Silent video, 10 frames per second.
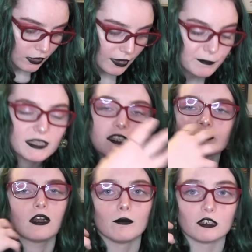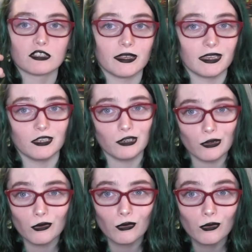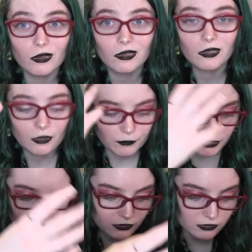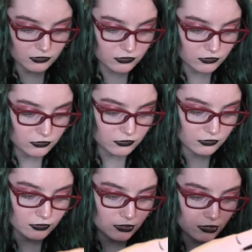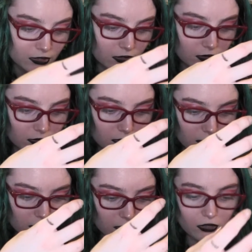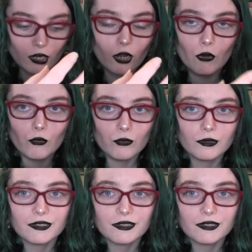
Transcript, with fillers: I mean, there's not much they can do because, you know,